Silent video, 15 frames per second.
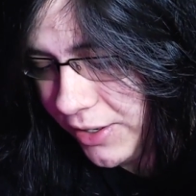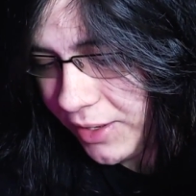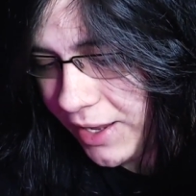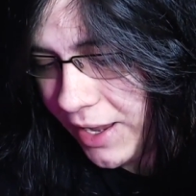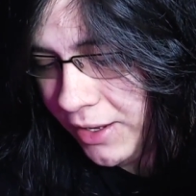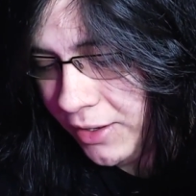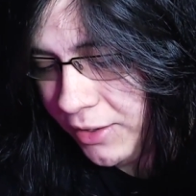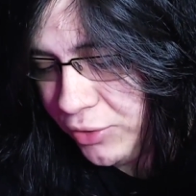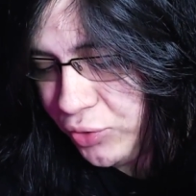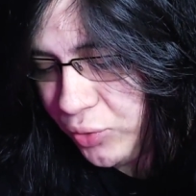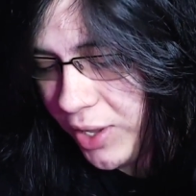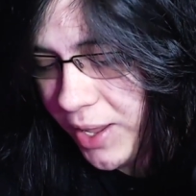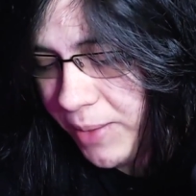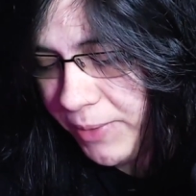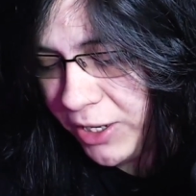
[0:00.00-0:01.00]
And to
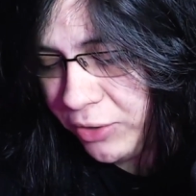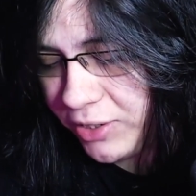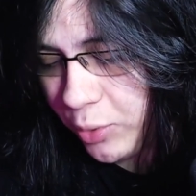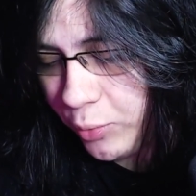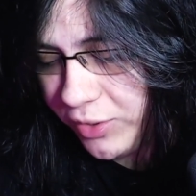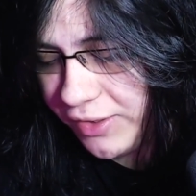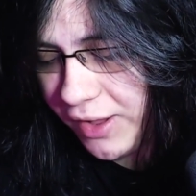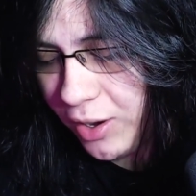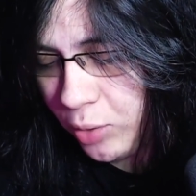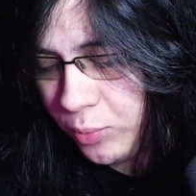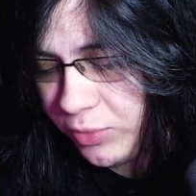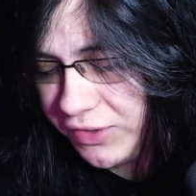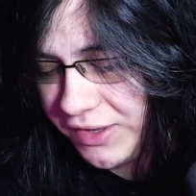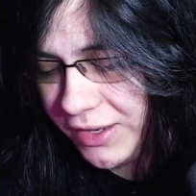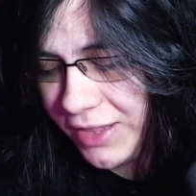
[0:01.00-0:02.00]
Himeno, that was like
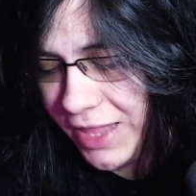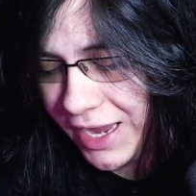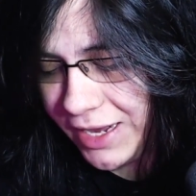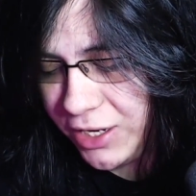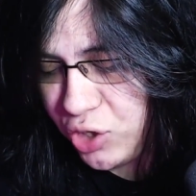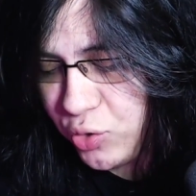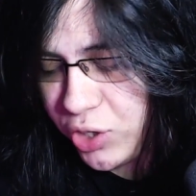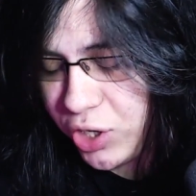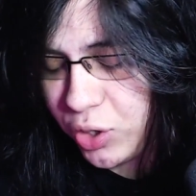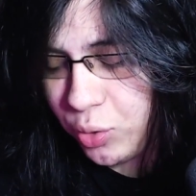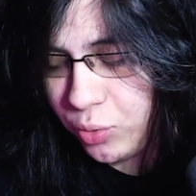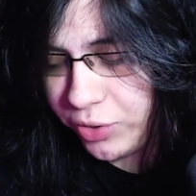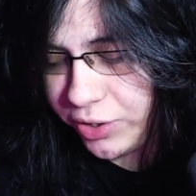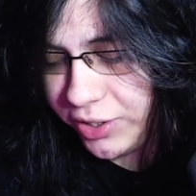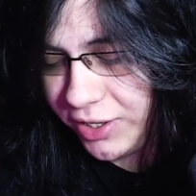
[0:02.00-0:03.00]
almost seeing like a
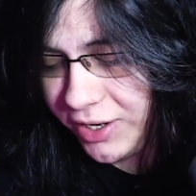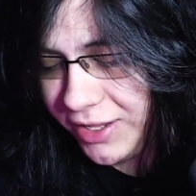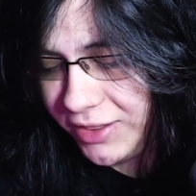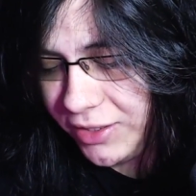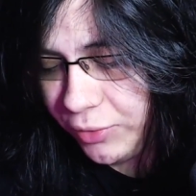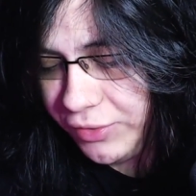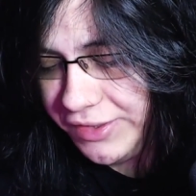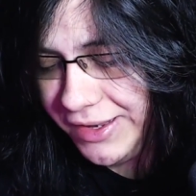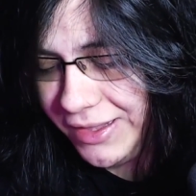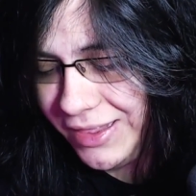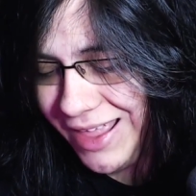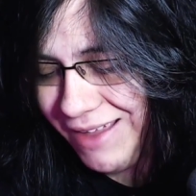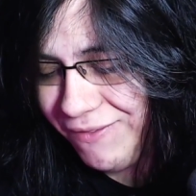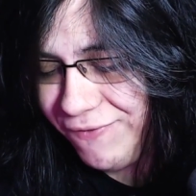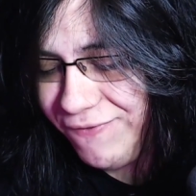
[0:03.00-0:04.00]
unicorn was seeing
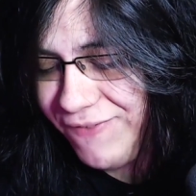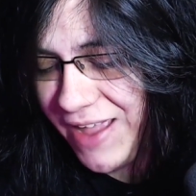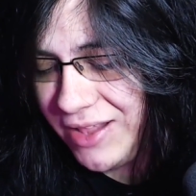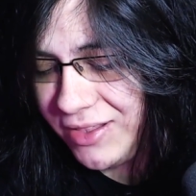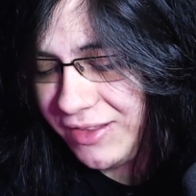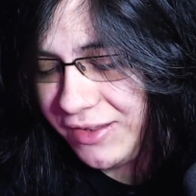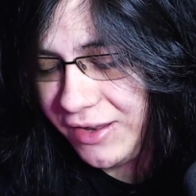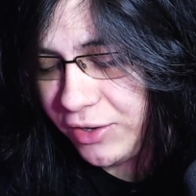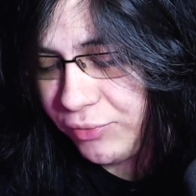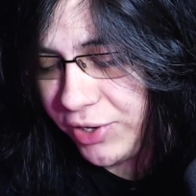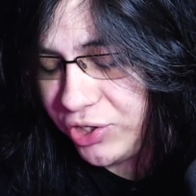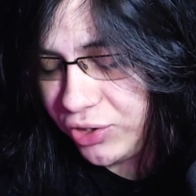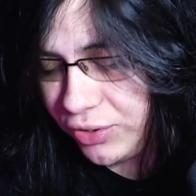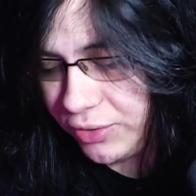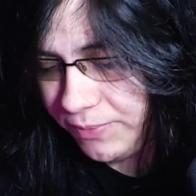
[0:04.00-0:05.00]
like a fantasy
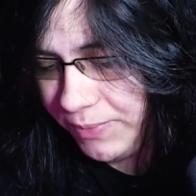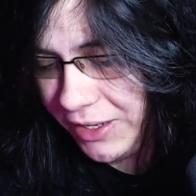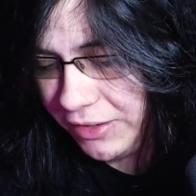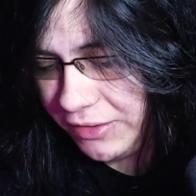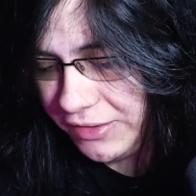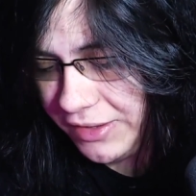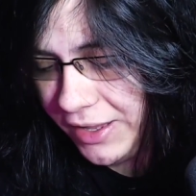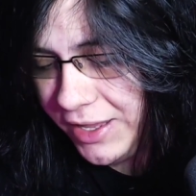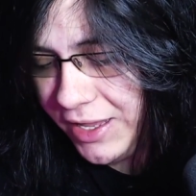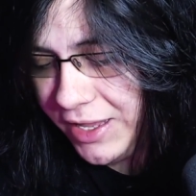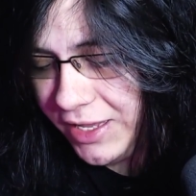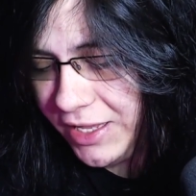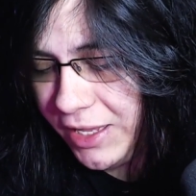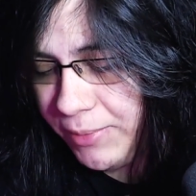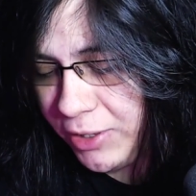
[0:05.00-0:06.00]
creature because
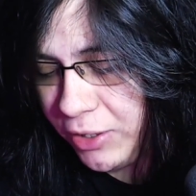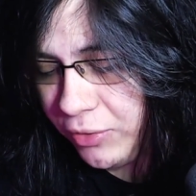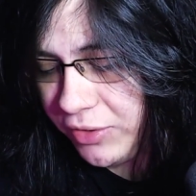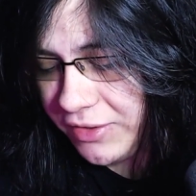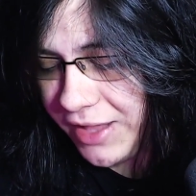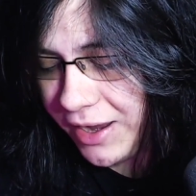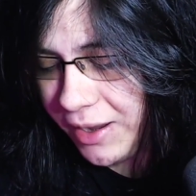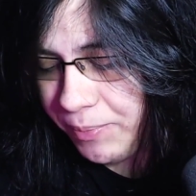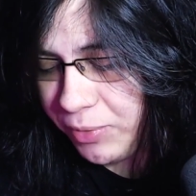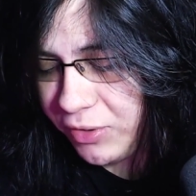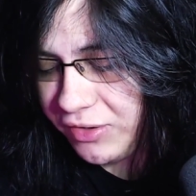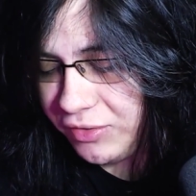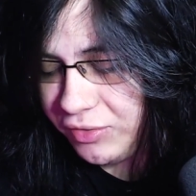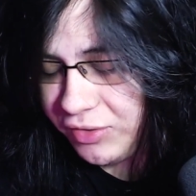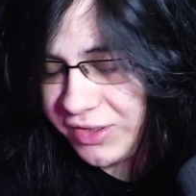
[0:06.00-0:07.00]
Himeno is like a
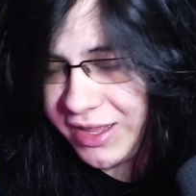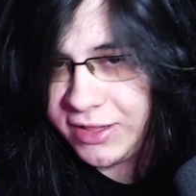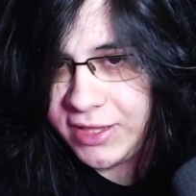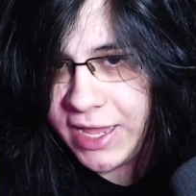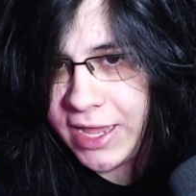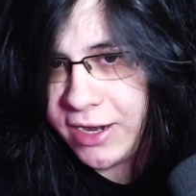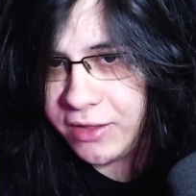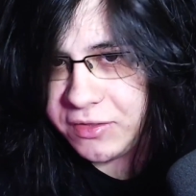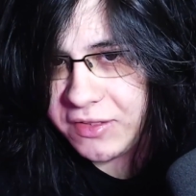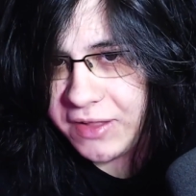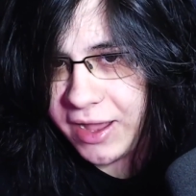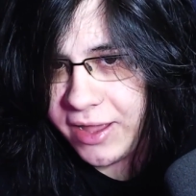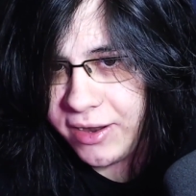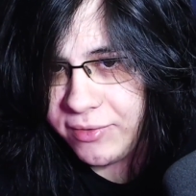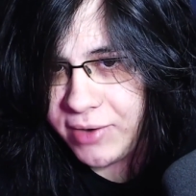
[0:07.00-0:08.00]
person who's like dead
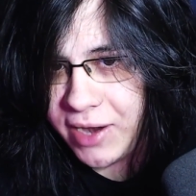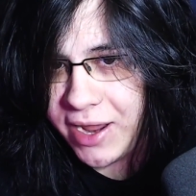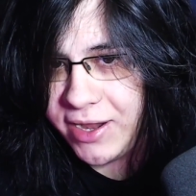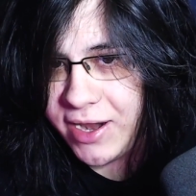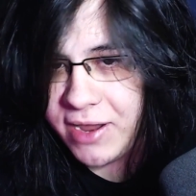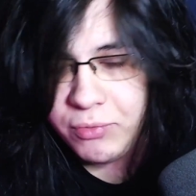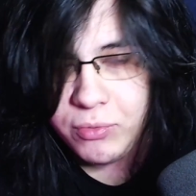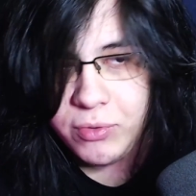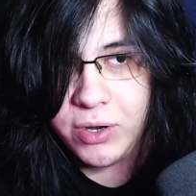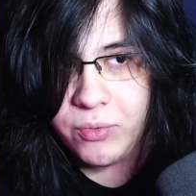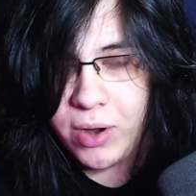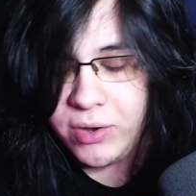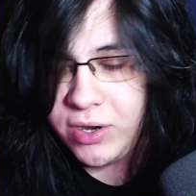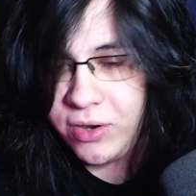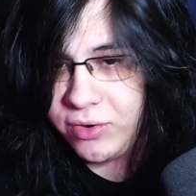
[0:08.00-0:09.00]
inside, right? Everyone
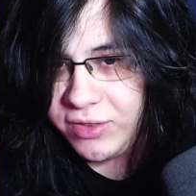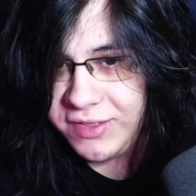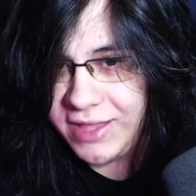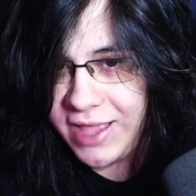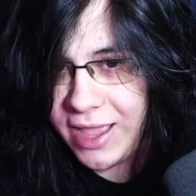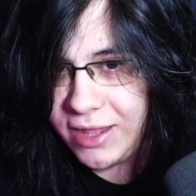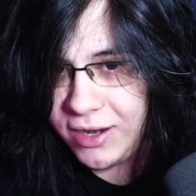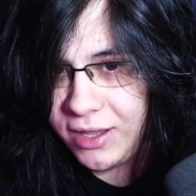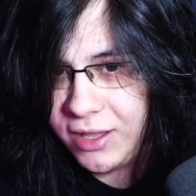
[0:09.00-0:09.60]
around here is dead.